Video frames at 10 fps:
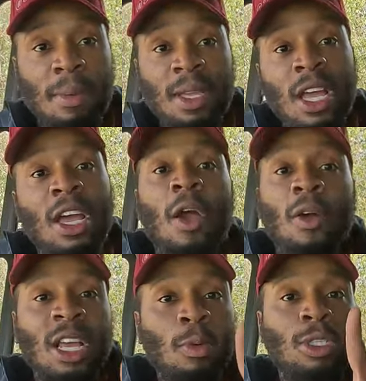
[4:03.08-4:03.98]
baby.
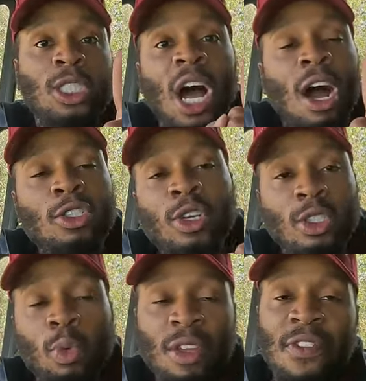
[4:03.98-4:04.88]
That was
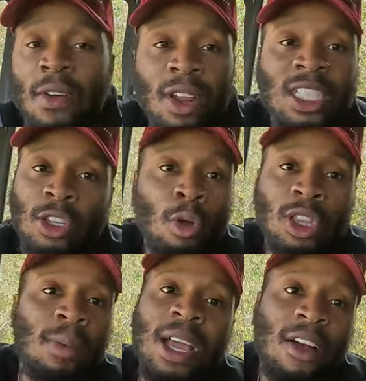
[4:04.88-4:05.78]
$125. That's the only
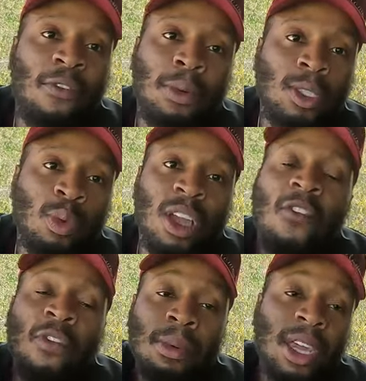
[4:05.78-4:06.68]
thing we got from this week
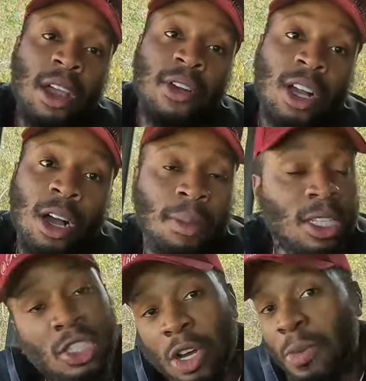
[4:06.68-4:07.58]
from the carrier
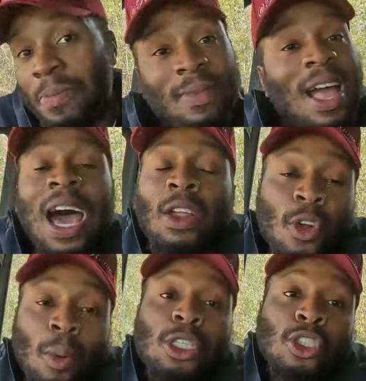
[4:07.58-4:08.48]
company. So I
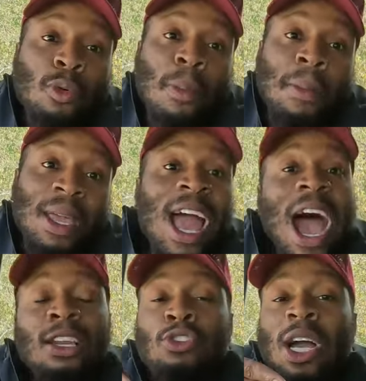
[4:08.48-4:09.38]
don't know what to do, baby.
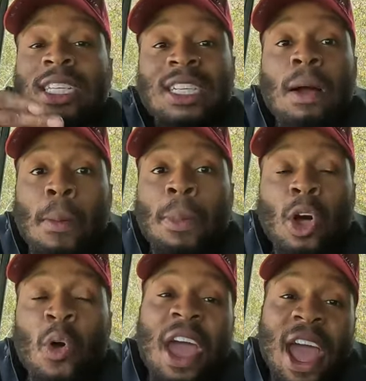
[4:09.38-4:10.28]
I need you guys to comment
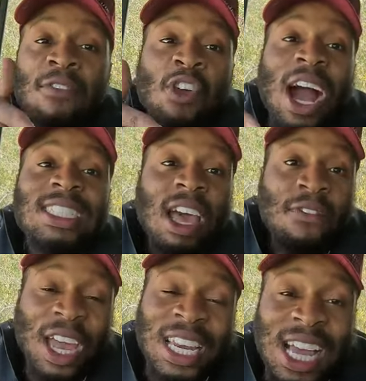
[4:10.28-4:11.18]
below. If you guys
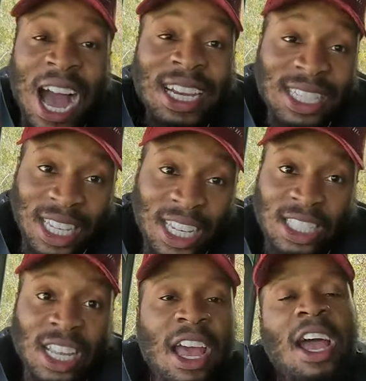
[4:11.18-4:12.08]
have any
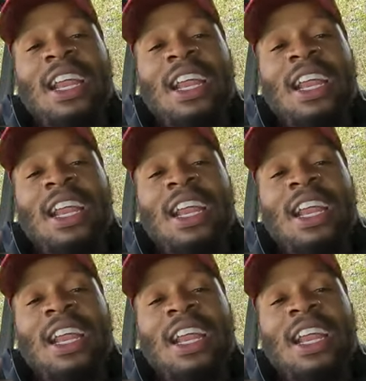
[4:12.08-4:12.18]
ideas,